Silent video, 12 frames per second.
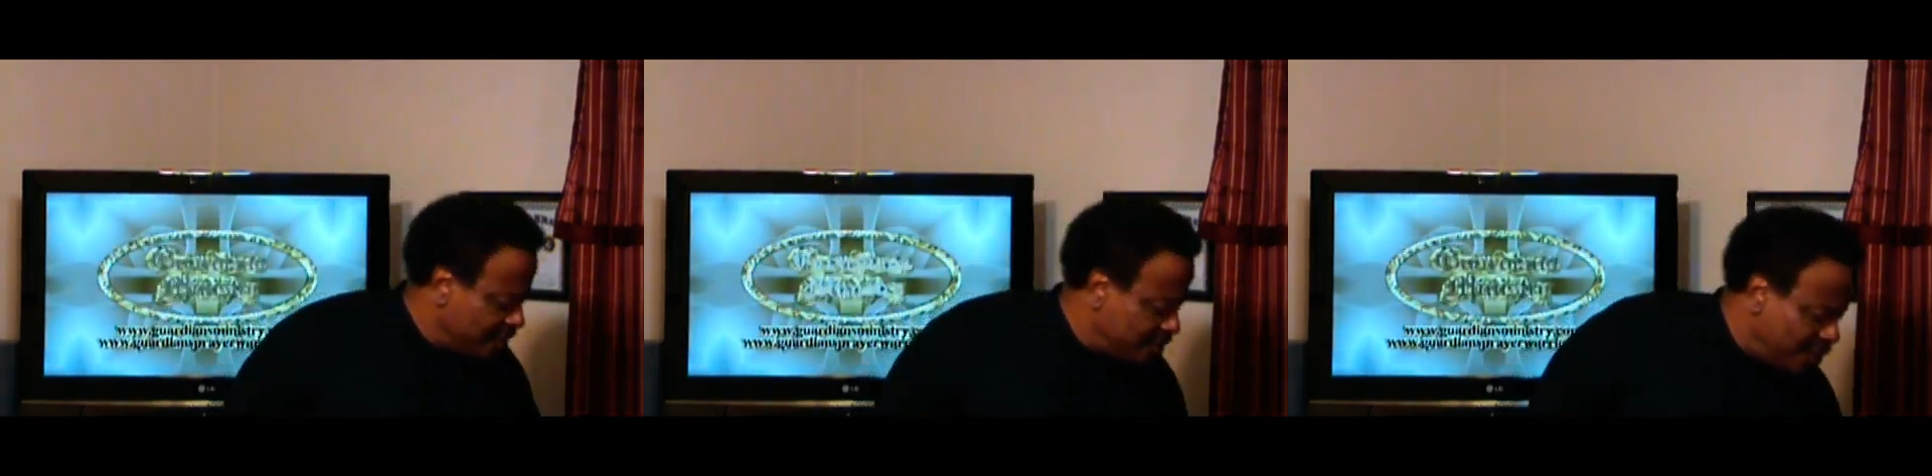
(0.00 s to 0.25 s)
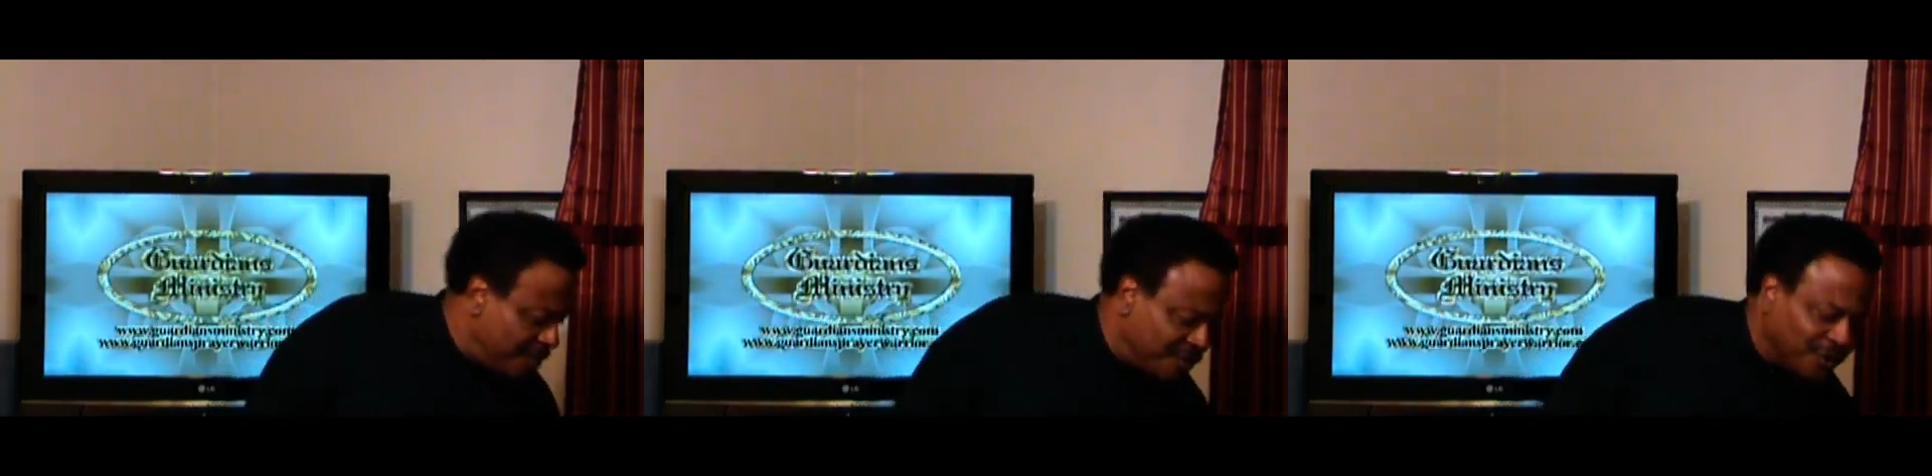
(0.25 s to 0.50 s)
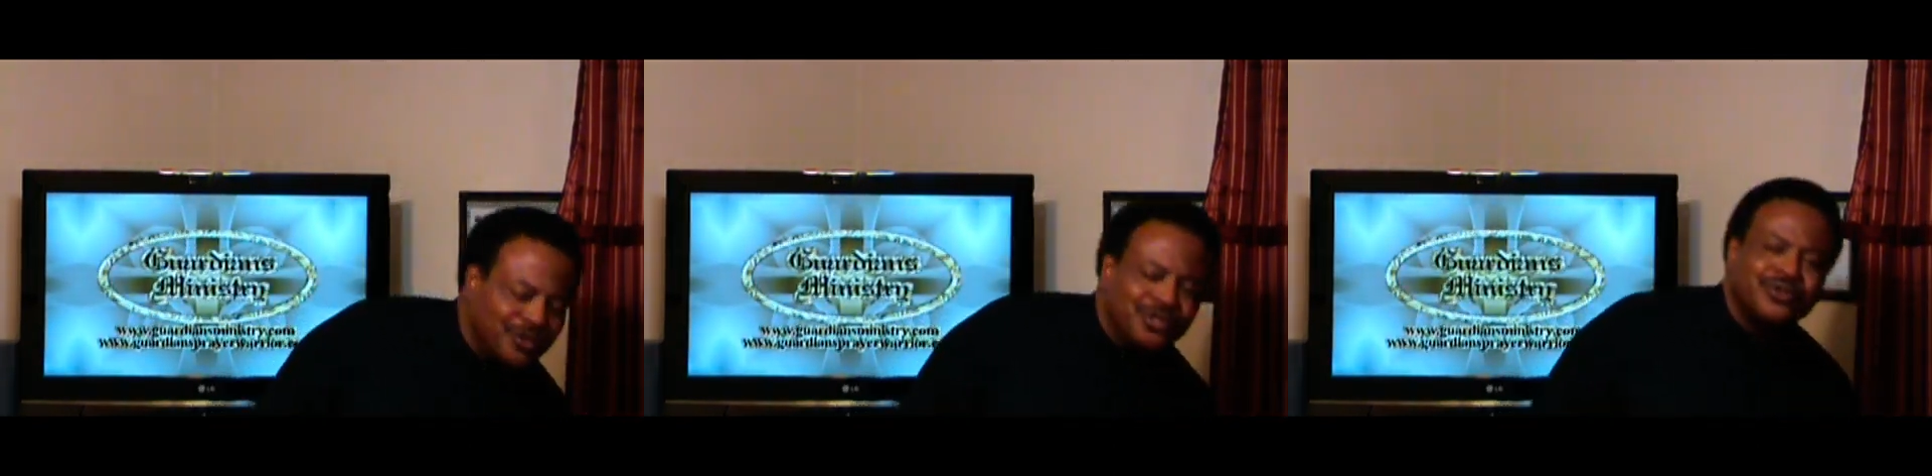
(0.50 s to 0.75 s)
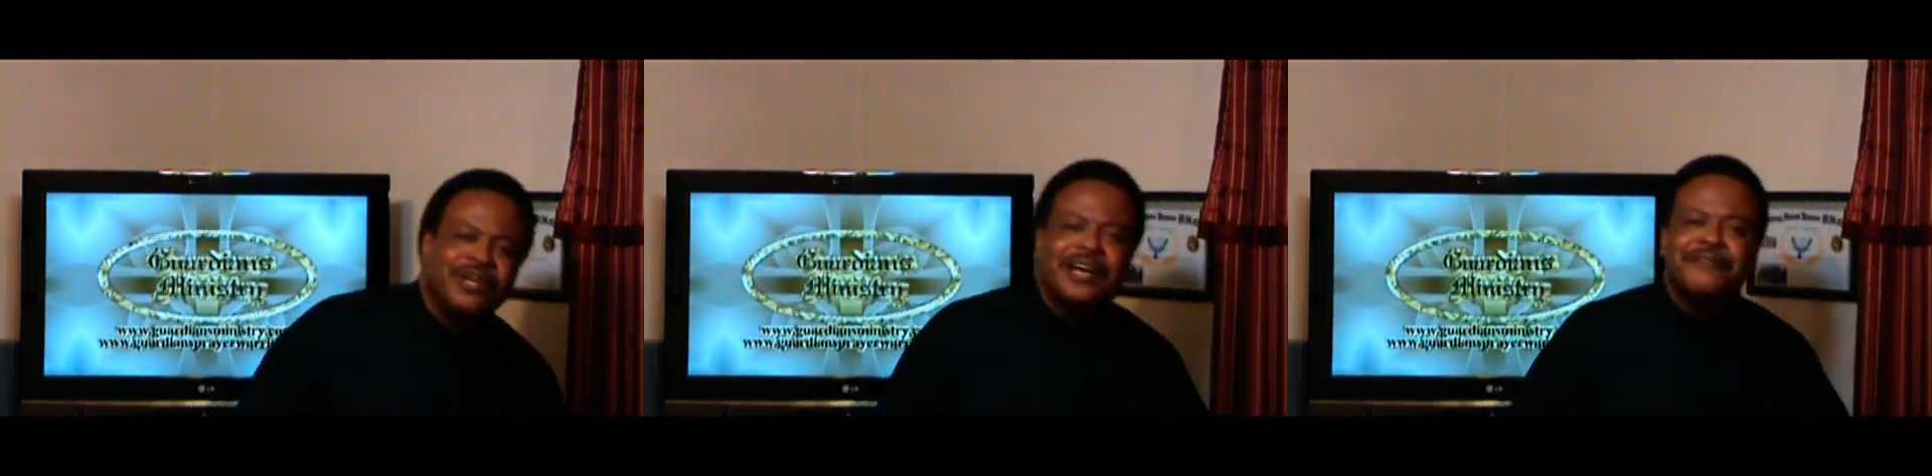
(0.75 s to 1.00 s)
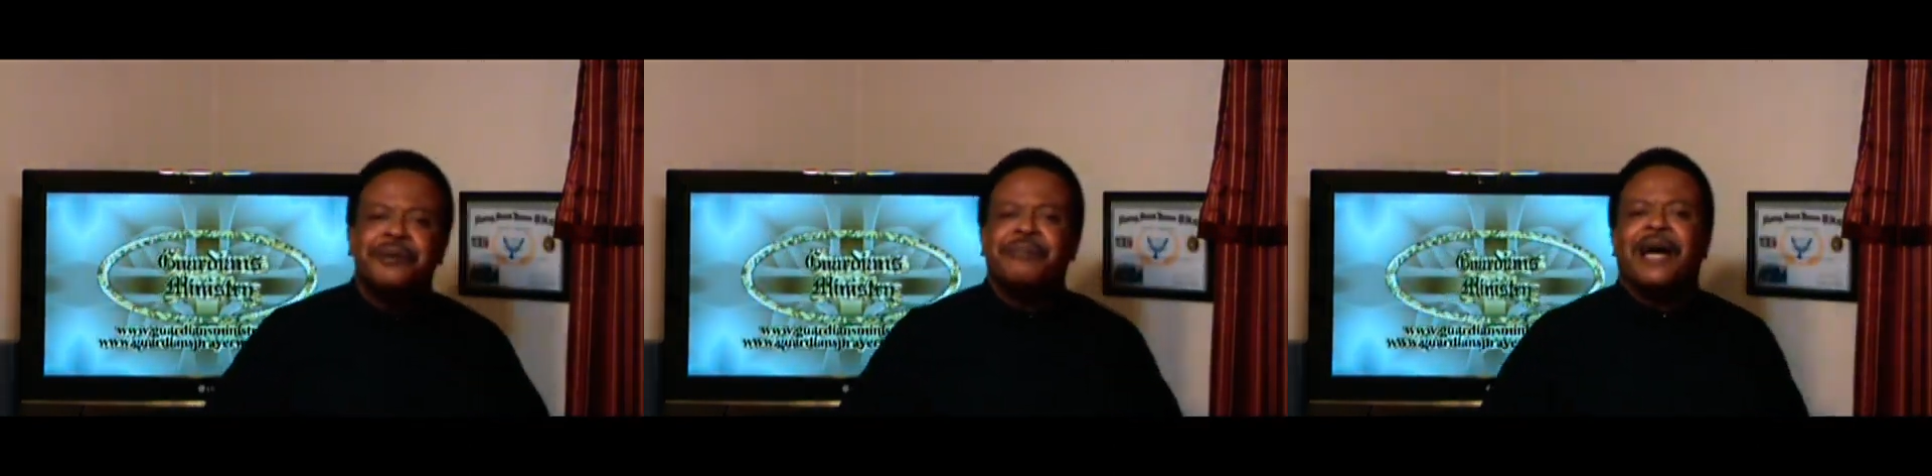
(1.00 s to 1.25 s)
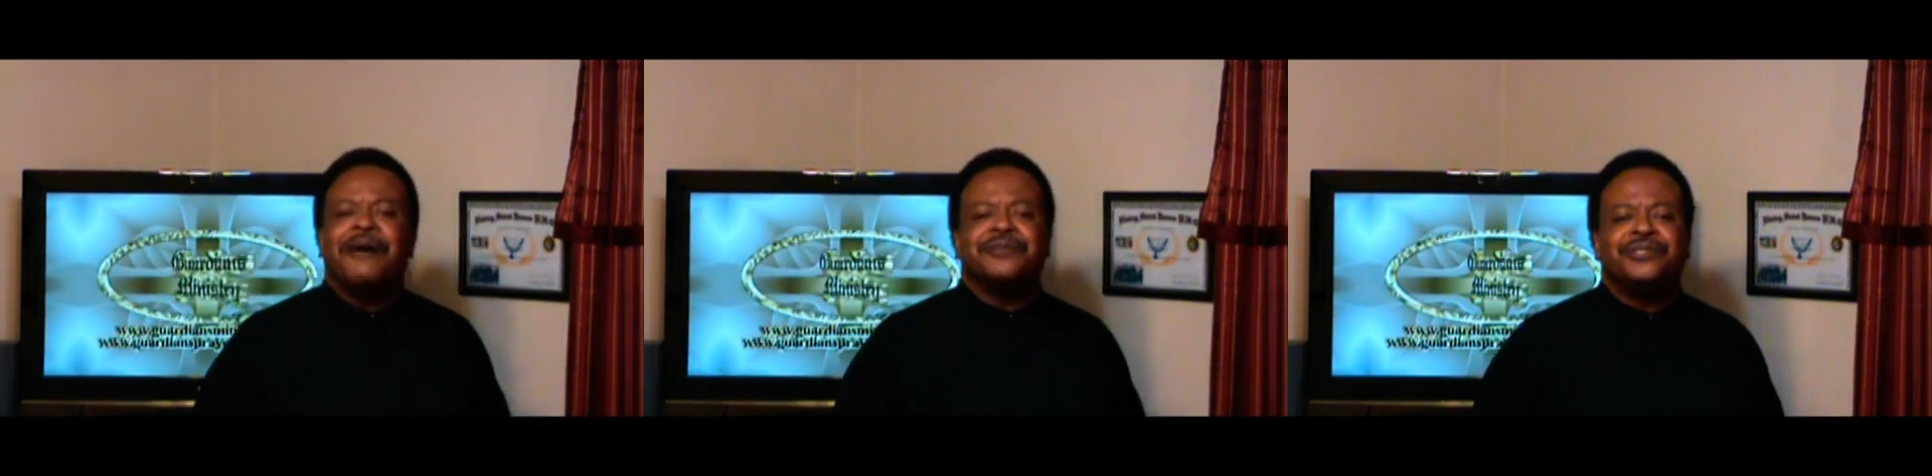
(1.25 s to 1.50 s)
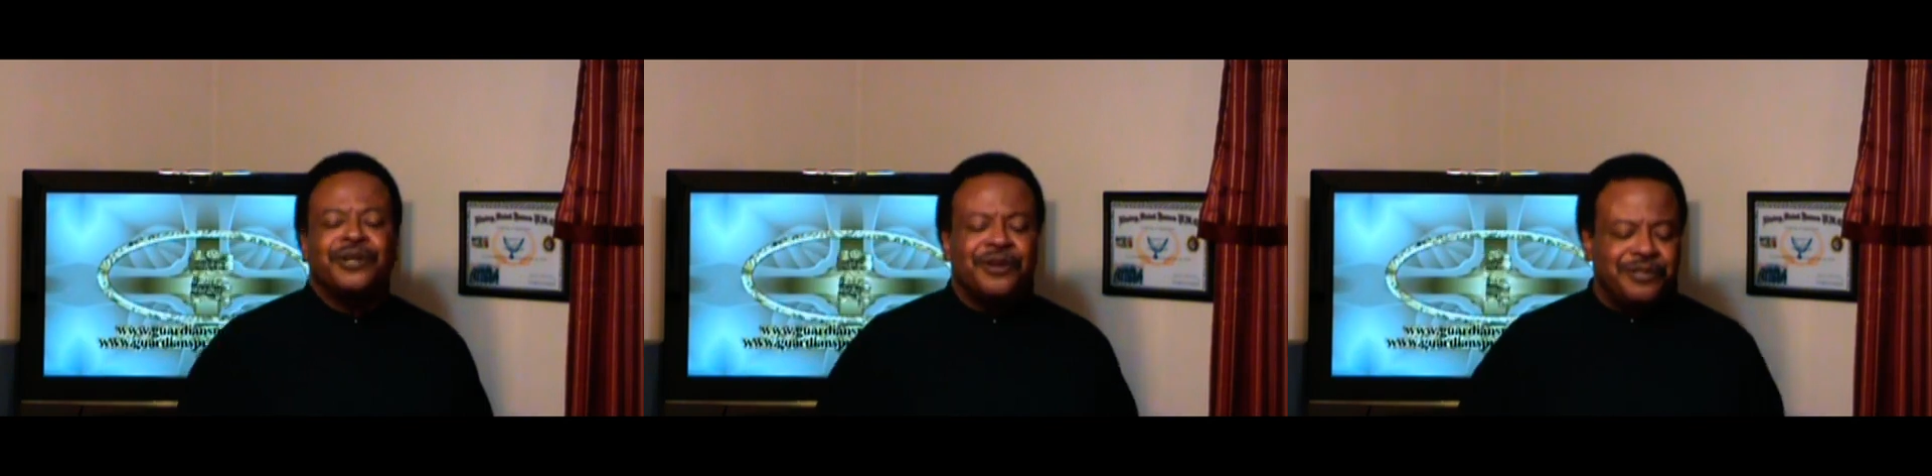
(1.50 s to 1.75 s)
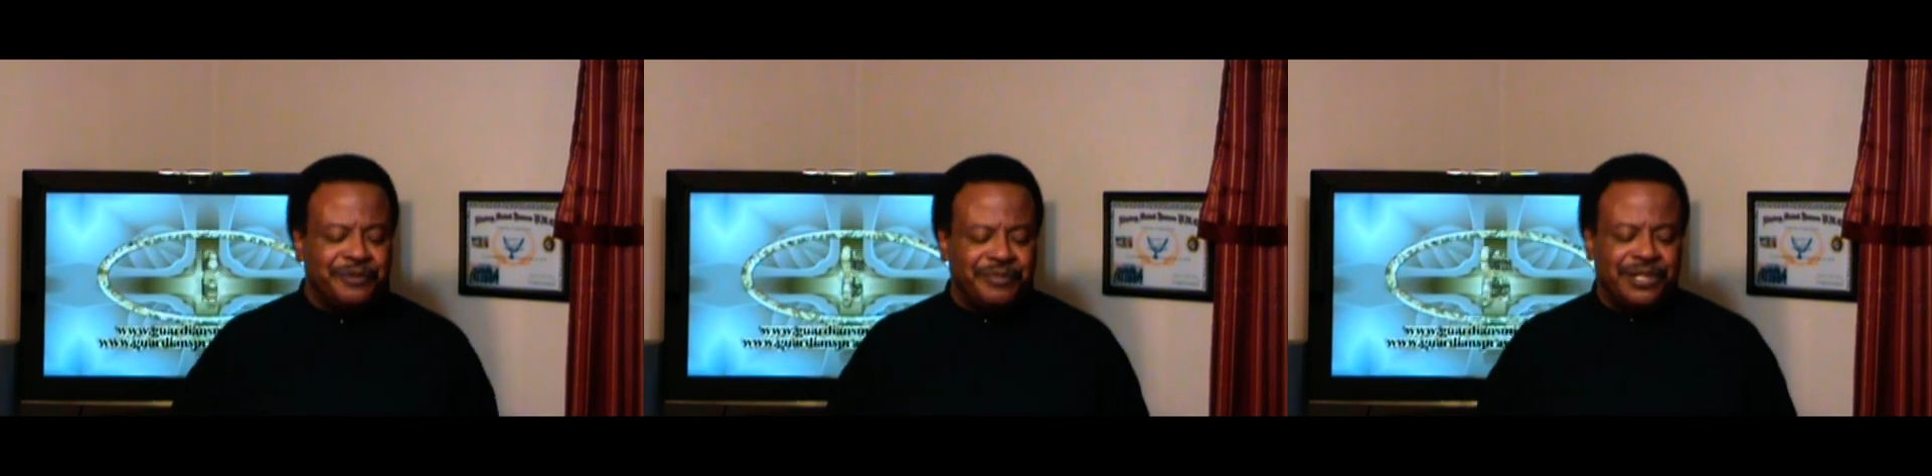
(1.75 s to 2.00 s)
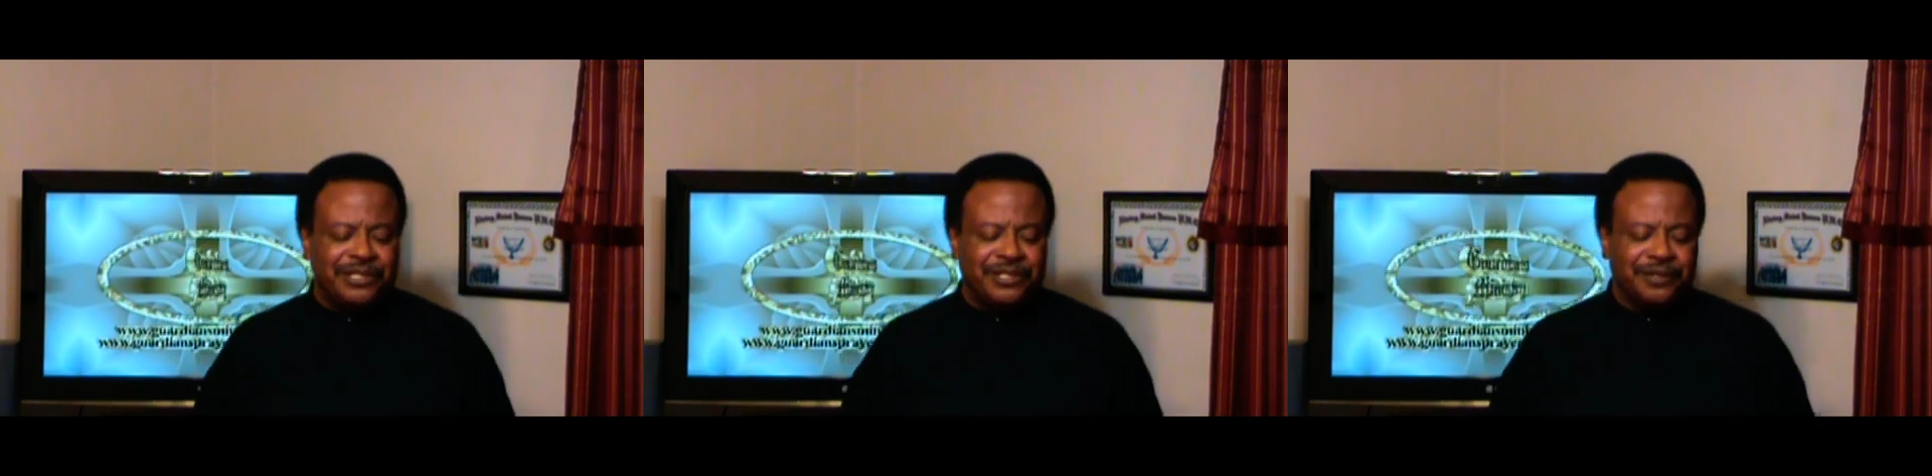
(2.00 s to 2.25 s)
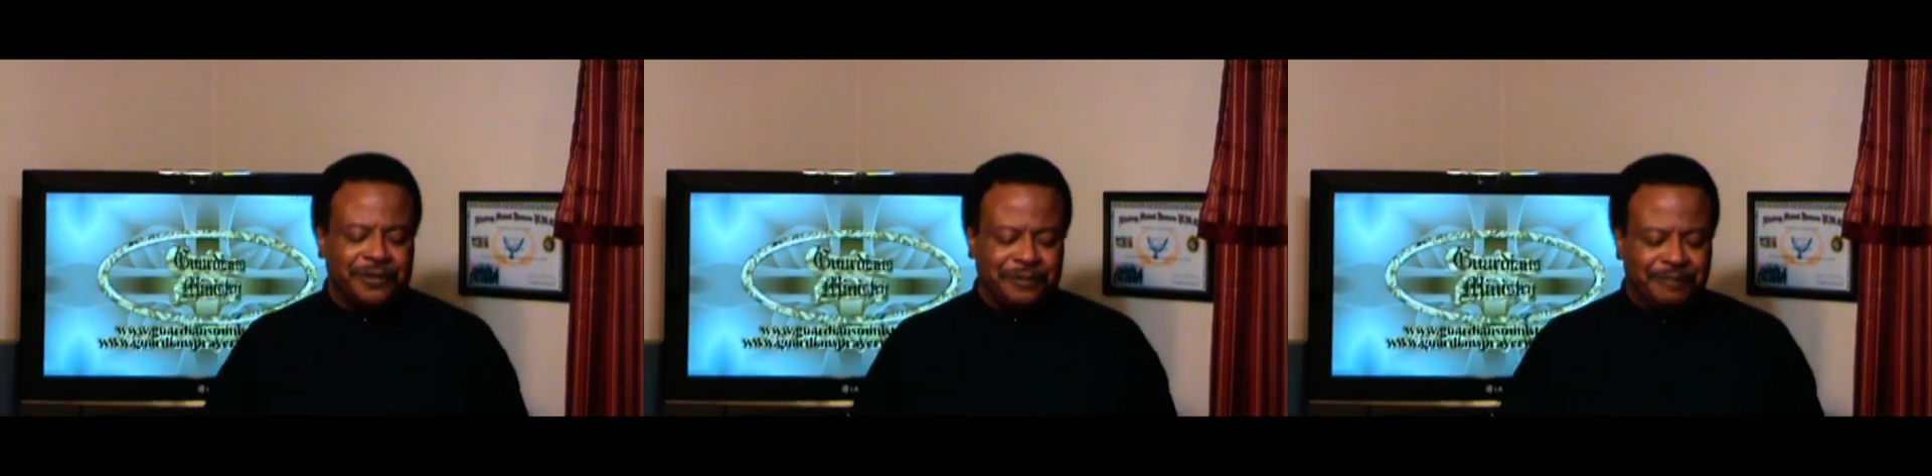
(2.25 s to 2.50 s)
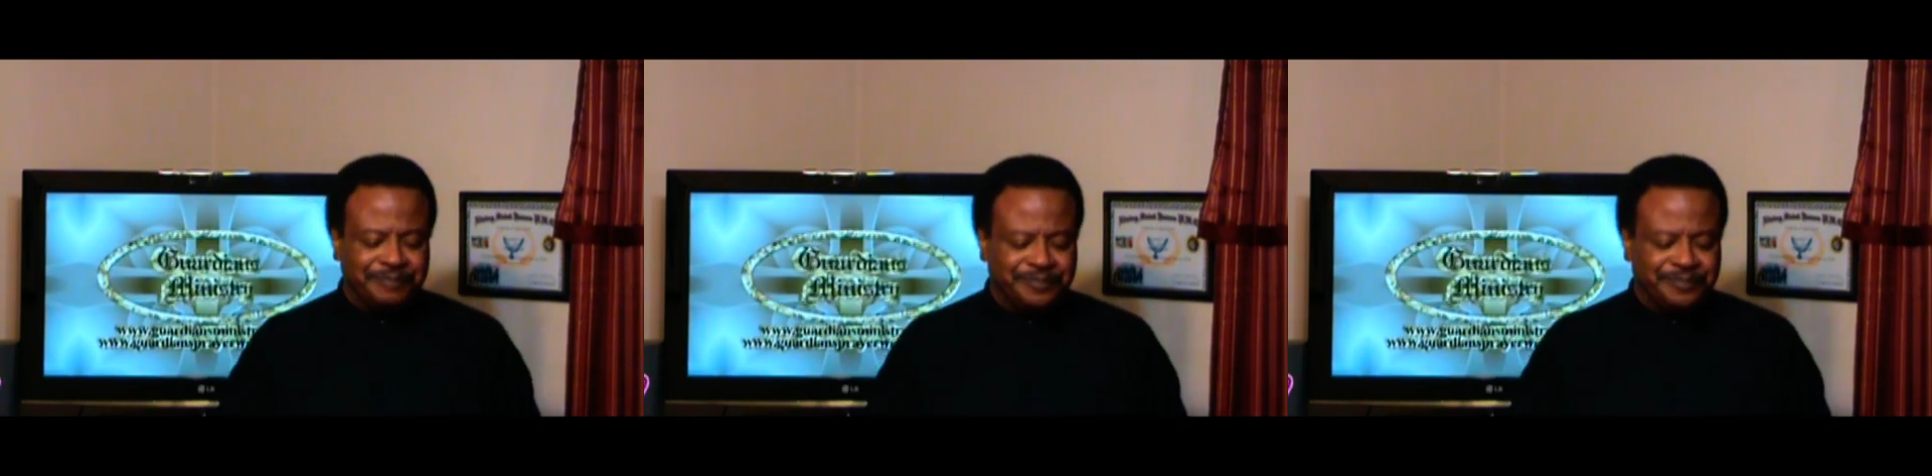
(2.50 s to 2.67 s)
Turb doers, you to have your Bible. Turn to me to